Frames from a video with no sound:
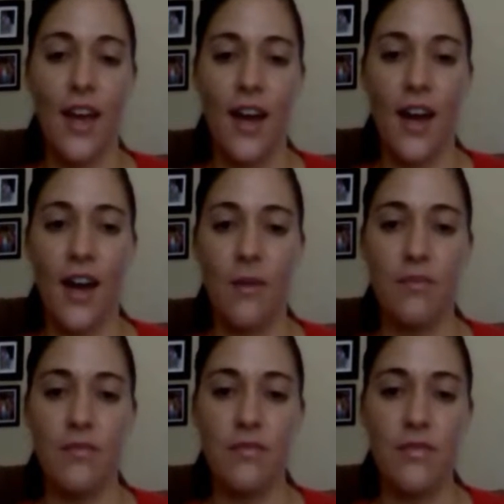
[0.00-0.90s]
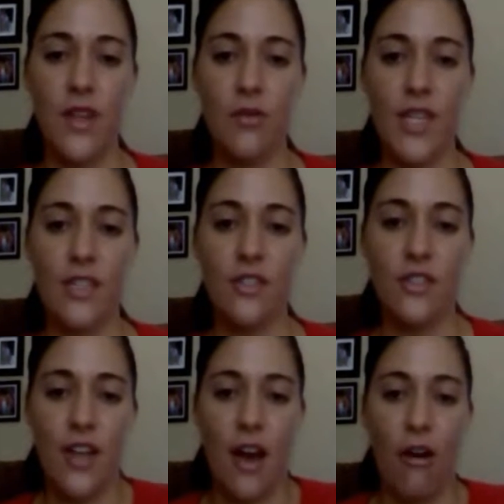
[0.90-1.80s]
and which,
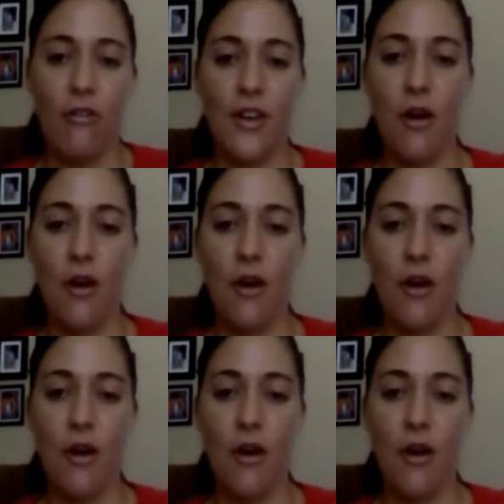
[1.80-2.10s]
no